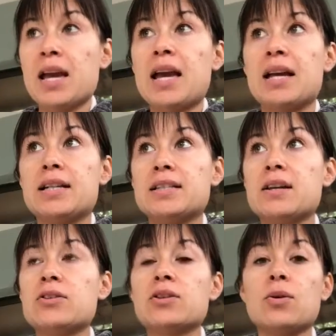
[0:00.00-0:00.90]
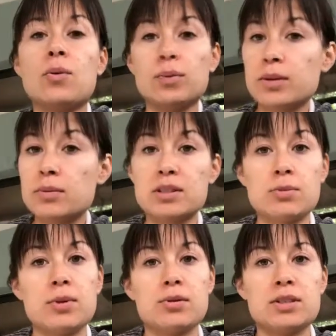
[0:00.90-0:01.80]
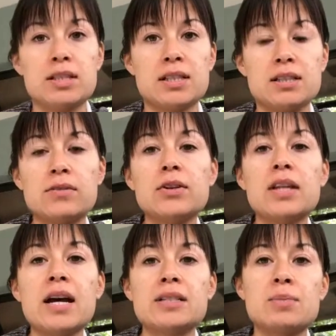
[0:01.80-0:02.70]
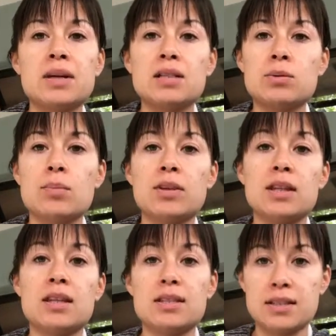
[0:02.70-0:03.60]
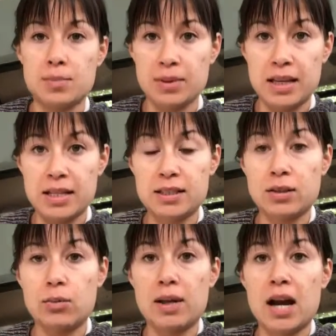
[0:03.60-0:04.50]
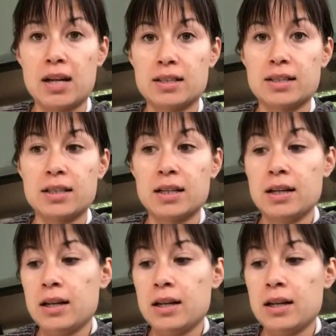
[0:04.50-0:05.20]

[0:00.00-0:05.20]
And the only reason we were successful in that is because we put the things in place. So we asked,